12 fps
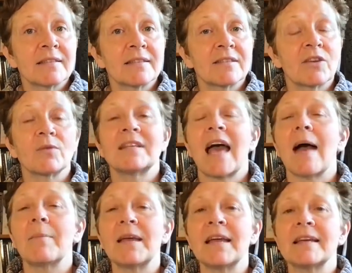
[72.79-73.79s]
So
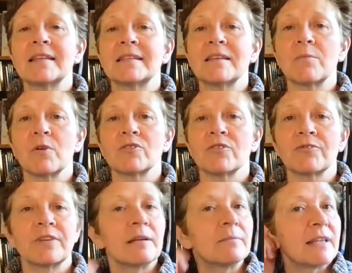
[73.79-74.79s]
tapping is emotional
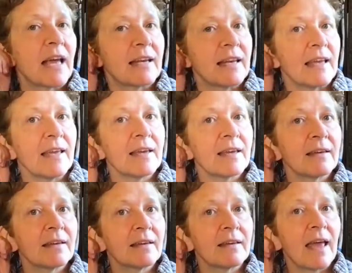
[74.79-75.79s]
freedom technique,
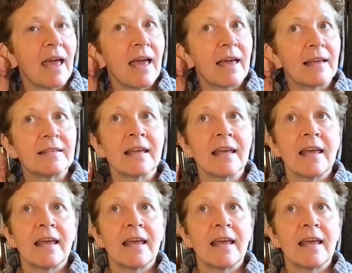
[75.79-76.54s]
and